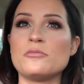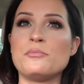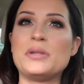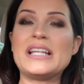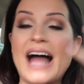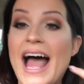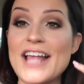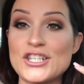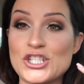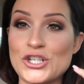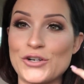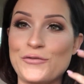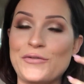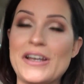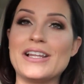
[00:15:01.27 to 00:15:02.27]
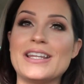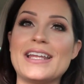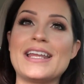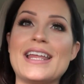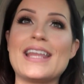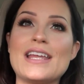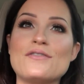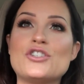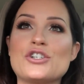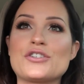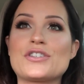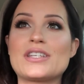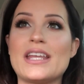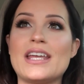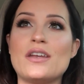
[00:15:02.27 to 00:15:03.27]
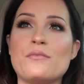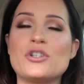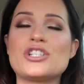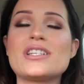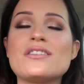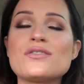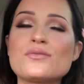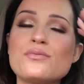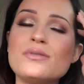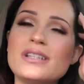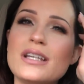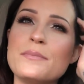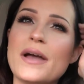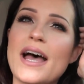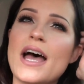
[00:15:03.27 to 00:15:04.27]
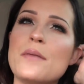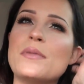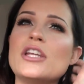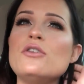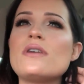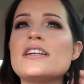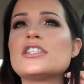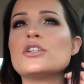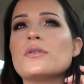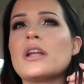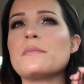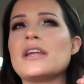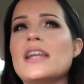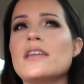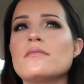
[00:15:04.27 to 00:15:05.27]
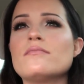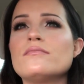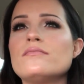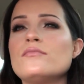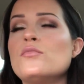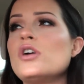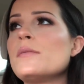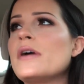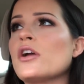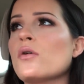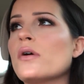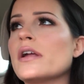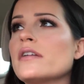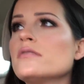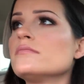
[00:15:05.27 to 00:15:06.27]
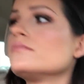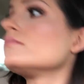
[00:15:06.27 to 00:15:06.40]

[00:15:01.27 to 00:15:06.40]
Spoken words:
plastered feeling it gives your skin, which sounds really bad, but you guys know what I mean. Where am I going?